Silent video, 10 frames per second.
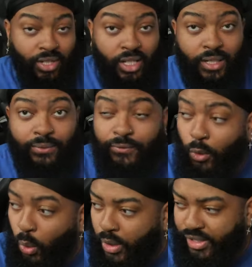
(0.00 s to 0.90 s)
looking
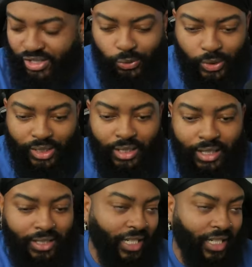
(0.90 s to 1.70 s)
forward to it. The